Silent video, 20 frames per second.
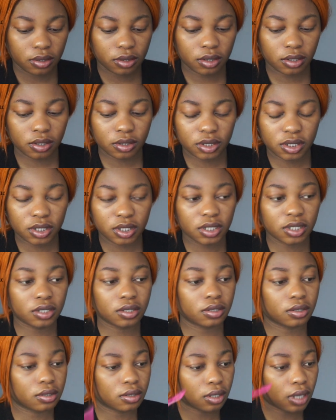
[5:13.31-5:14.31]
So this
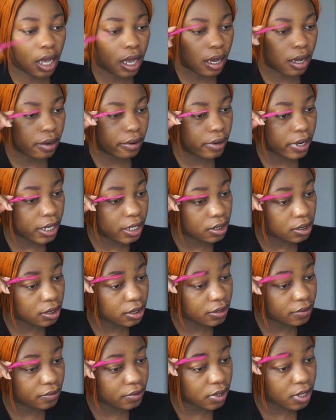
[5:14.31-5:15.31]
is how I
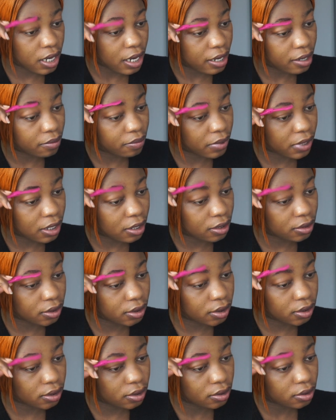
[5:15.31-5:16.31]
leave the
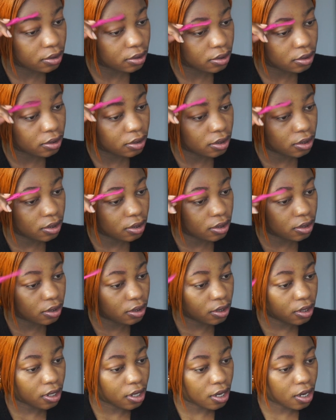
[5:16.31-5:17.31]
eyebrows.
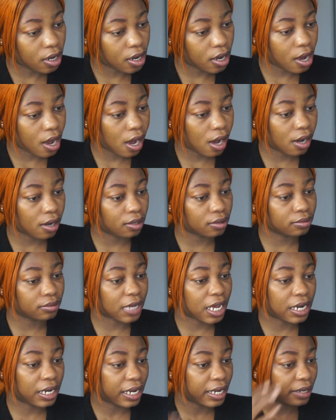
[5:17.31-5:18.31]

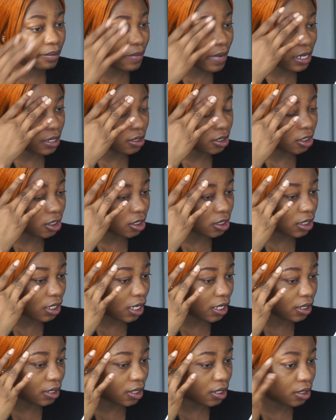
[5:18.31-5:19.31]
I like mine just
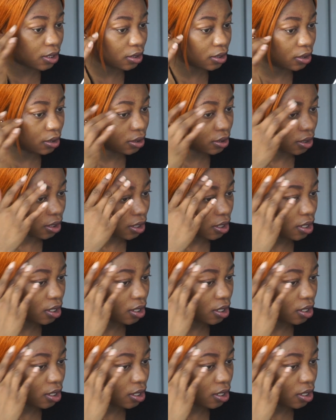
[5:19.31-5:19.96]
like this.